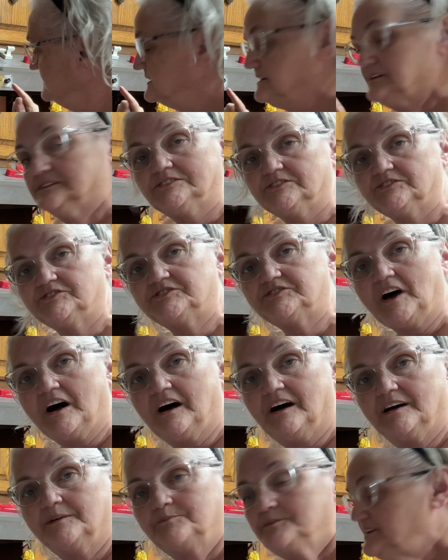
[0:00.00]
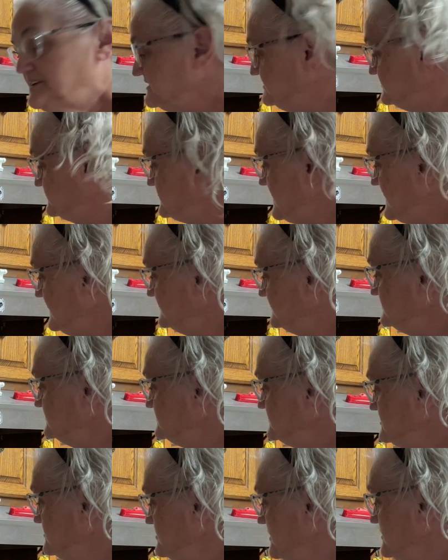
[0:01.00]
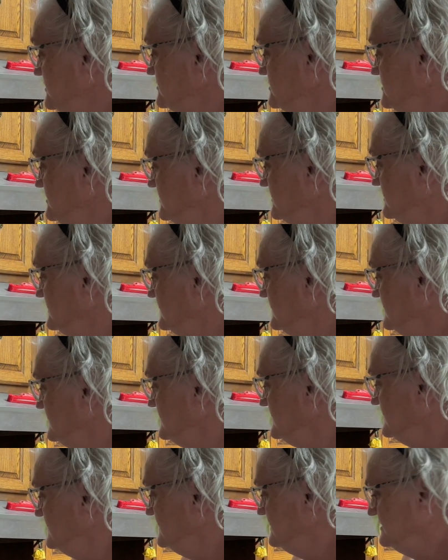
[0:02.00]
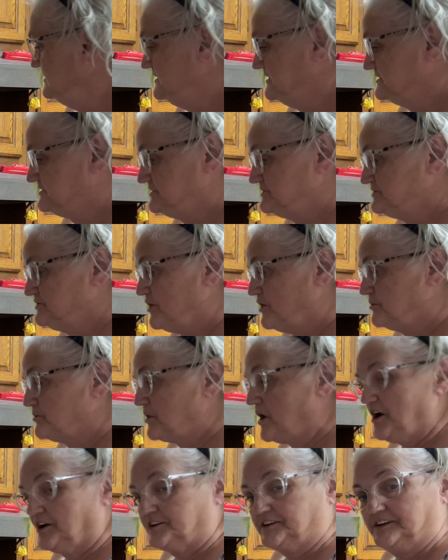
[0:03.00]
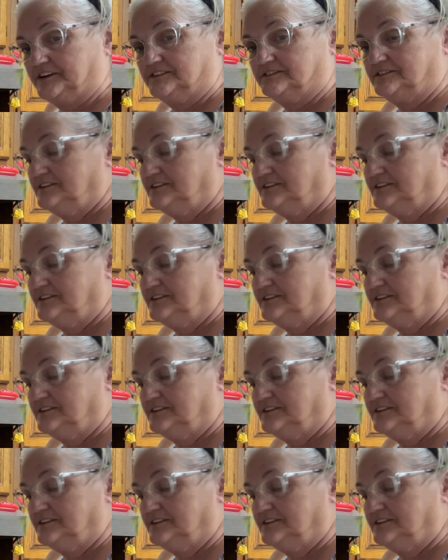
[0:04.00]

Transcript: It's time. It's down to 0. This is not rocking.